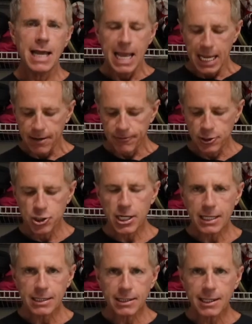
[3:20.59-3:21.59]
And if you
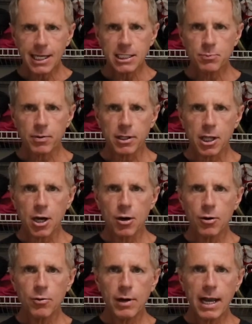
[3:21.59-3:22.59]
check the links
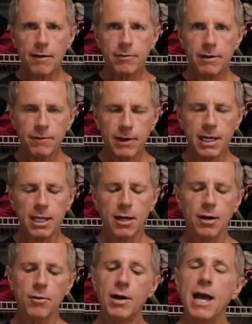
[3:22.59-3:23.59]
below every
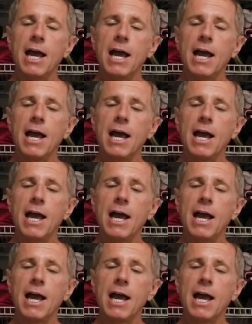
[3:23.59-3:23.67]
video,